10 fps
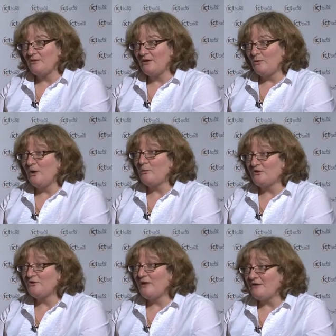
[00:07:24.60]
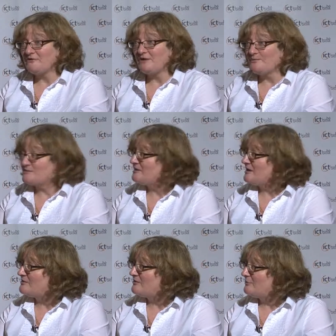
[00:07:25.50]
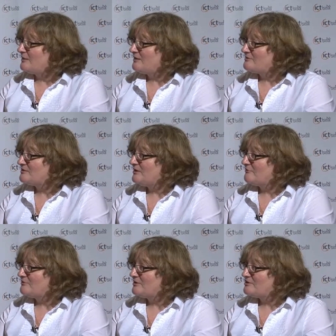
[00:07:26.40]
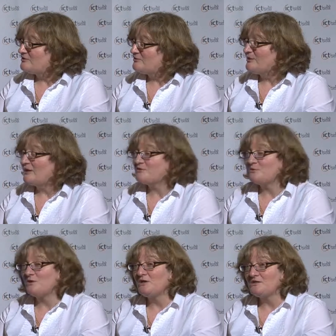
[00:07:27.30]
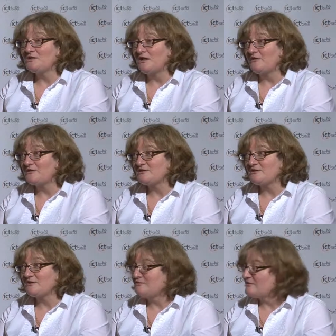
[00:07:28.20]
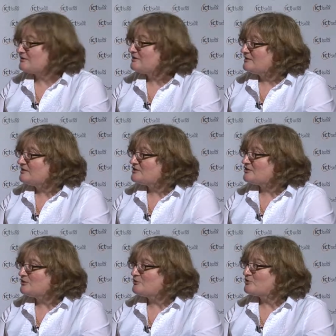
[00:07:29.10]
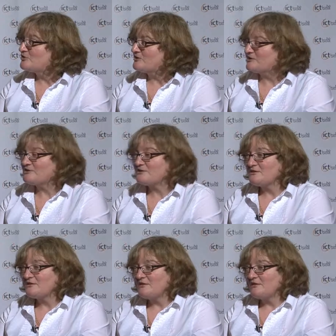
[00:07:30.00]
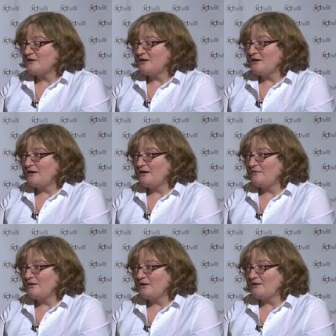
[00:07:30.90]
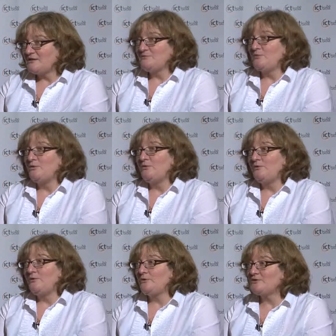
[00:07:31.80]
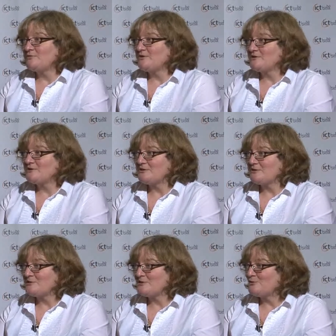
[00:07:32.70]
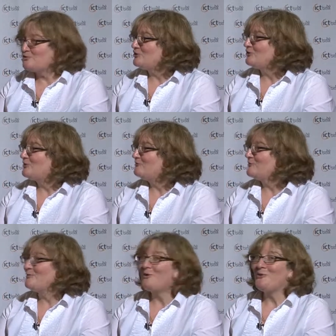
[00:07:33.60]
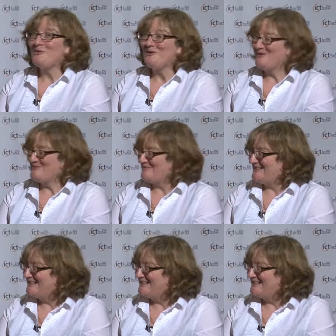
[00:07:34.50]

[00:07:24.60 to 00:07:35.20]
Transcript: we do have to come together, and we have to learn from each other, and we have to work together to deliver solutions. And I think it's important not to be a solution looking for a problem,